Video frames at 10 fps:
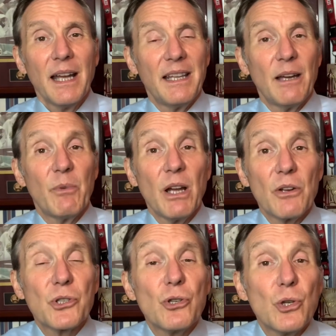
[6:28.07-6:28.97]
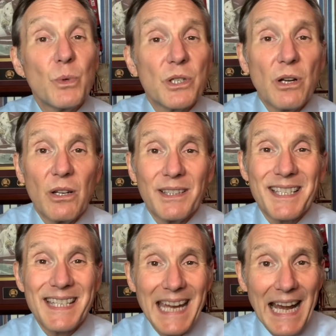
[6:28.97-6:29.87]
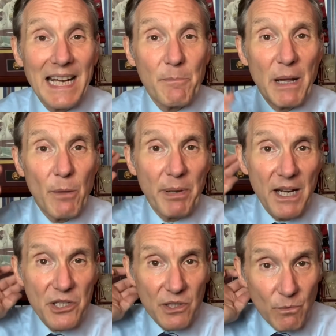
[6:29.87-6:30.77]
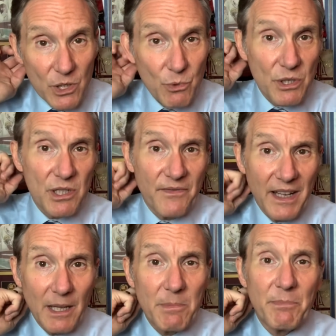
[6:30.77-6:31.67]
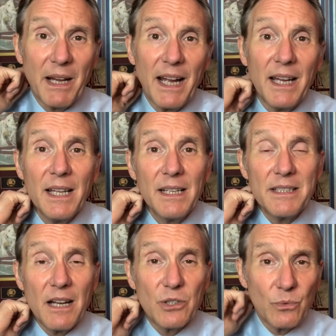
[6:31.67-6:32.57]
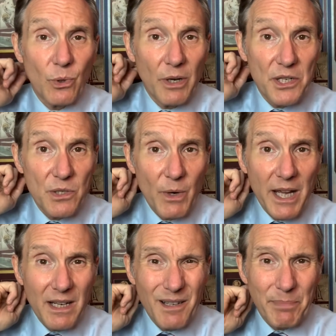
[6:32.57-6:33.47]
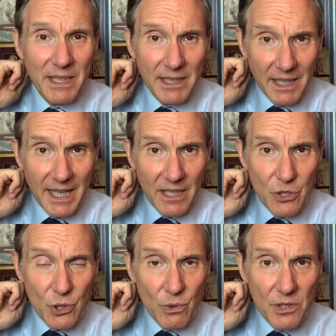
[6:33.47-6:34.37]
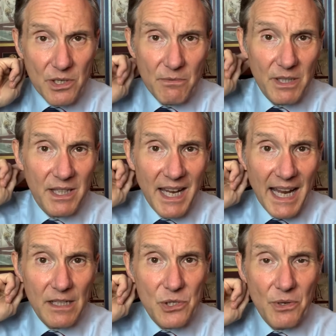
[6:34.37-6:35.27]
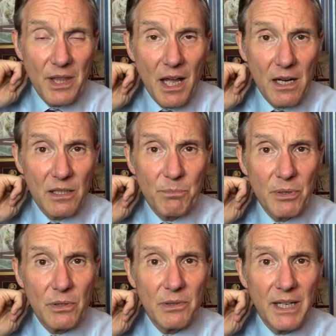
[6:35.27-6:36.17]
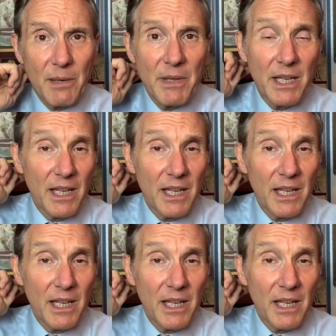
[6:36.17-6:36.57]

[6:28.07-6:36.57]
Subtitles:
And then we also do what's called the scanning palpation, which was developed by Dr. Roy Sweat up in Atlanta, Georgia with the Atlas Orthogonal Program.